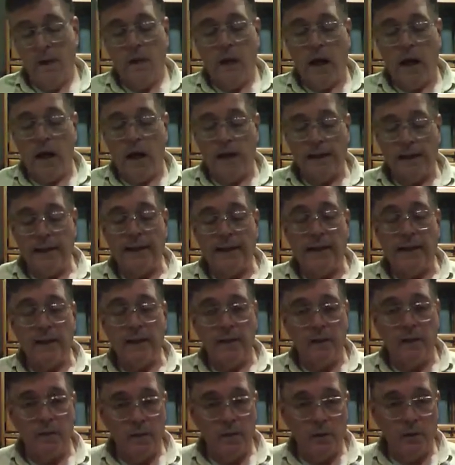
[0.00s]
Colleen,
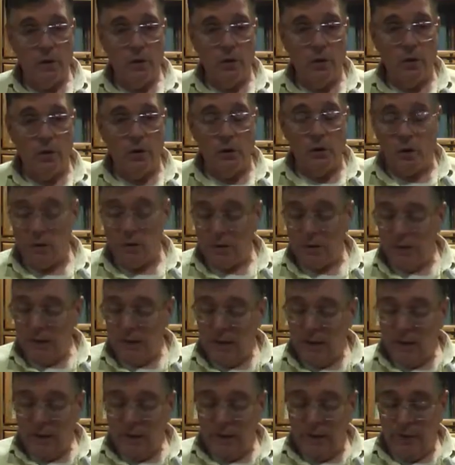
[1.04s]
a girl.
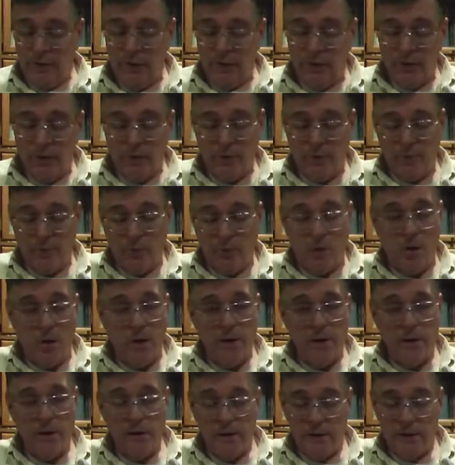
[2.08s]
The C is
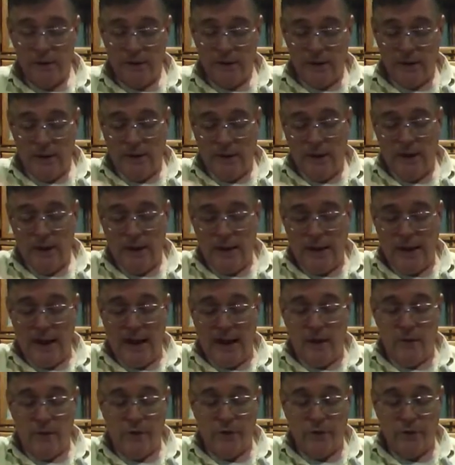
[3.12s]
broad, the
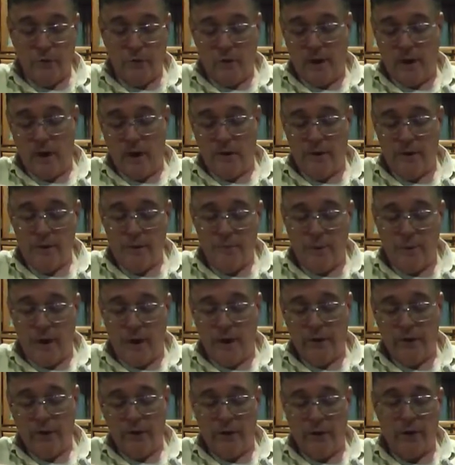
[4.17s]
L is surrounded
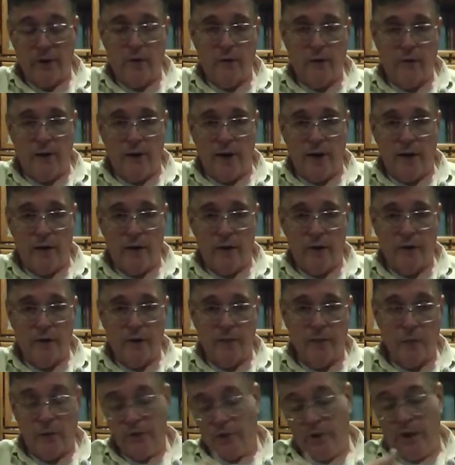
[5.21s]
by slender vowels,
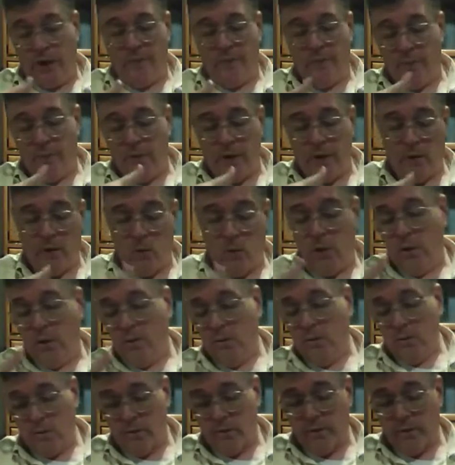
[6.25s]
which happen to be, well,
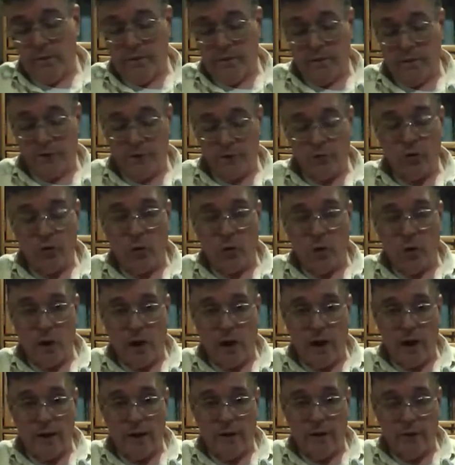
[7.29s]
this is a short
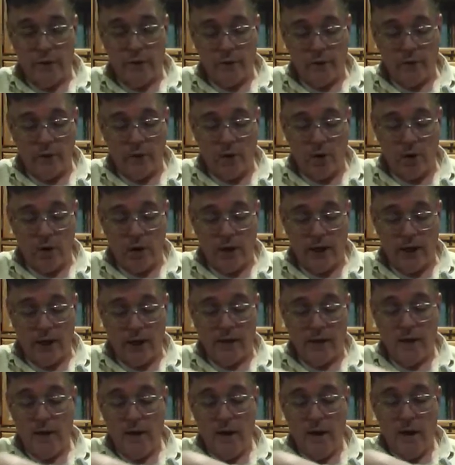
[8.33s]
I, this is a long
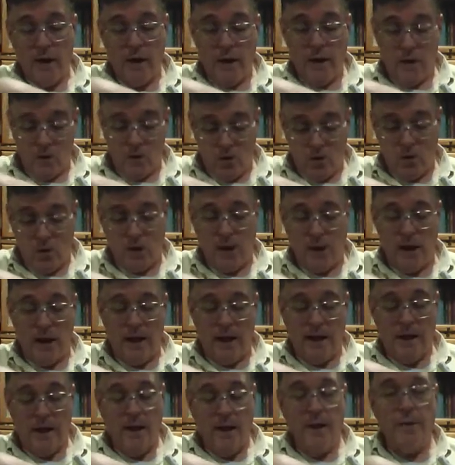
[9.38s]
I. A long
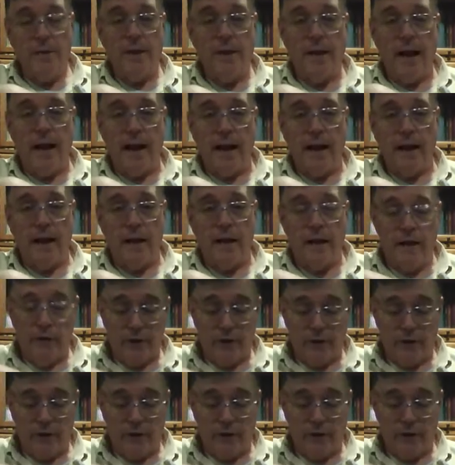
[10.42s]
I. The N is